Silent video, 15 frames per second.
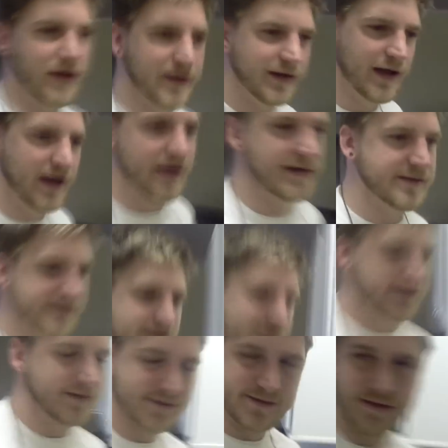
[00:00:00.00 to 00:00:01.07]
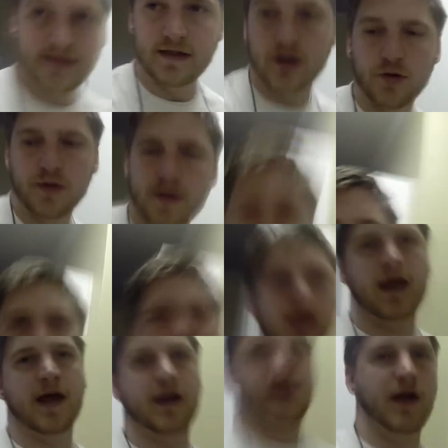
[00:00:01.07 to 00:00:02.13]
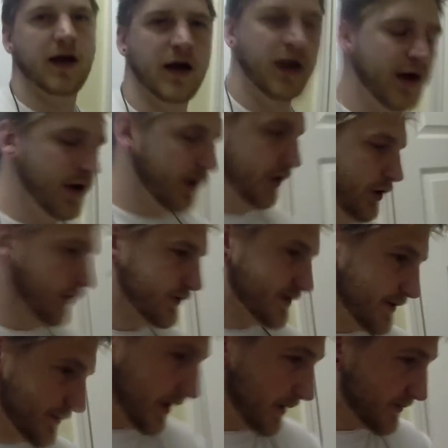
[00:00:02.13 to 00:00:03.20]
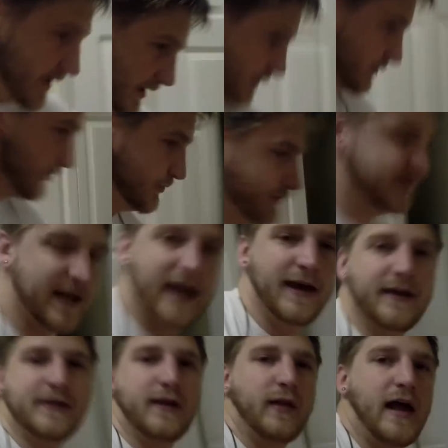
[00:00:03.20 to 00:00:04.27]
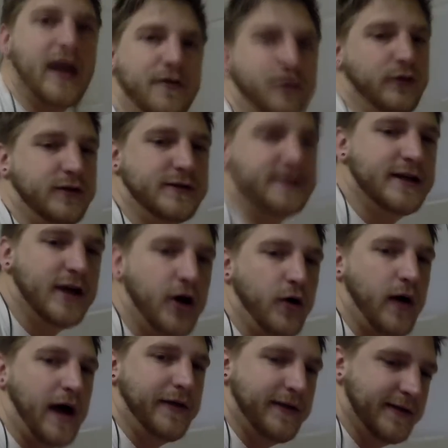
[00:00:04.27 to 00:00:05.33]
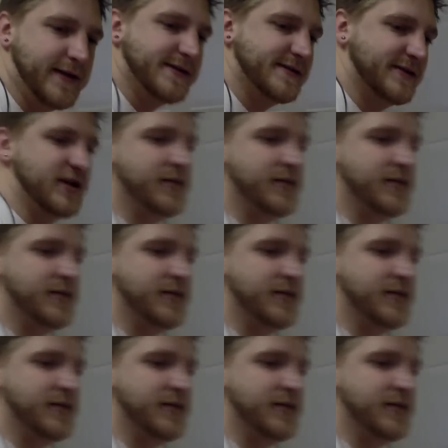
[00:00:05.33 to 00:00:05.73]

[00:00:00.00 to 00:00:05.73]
on, guys? It's DeeO here, and uh, you know, sometimes I do day in the life with DeeO. I think this is